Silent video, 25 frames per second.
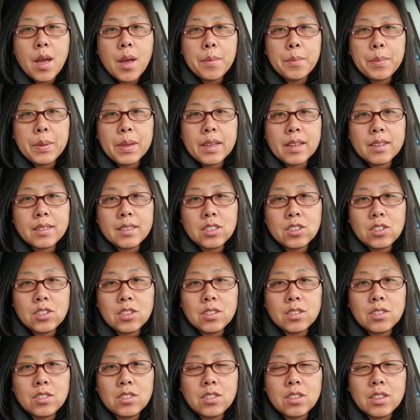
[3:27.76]
because it's,
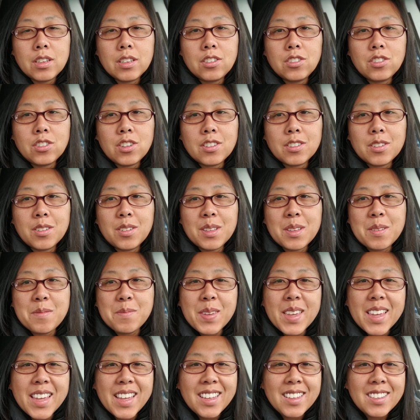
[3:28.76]
it's, just only
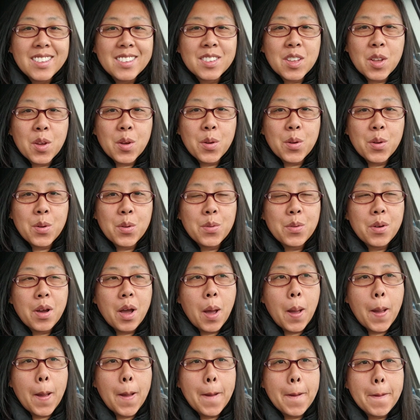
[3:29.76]
me. So
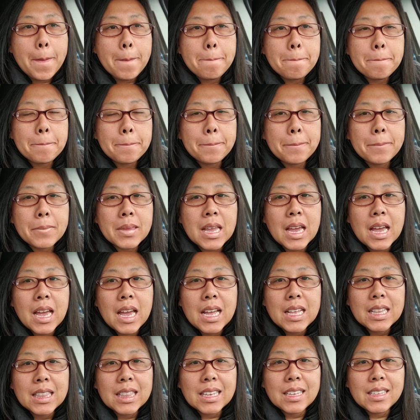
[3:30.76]
um,
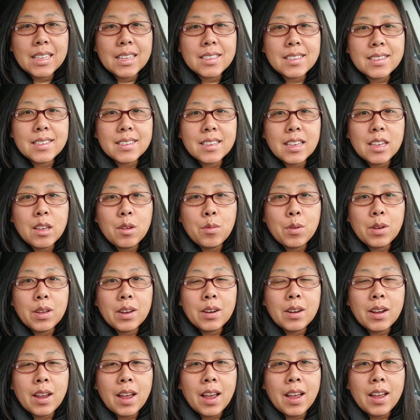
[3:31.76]
let's see what
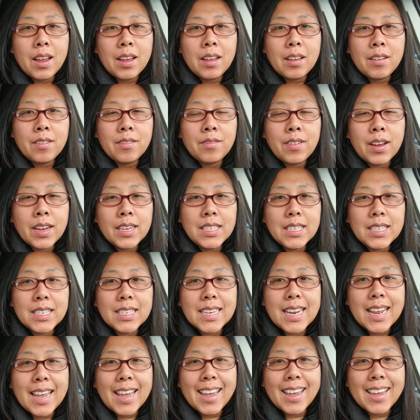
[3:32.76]
I find
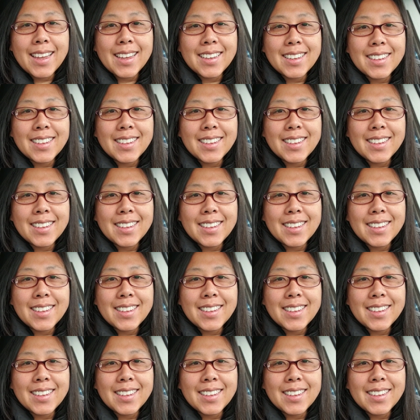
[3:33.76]
today.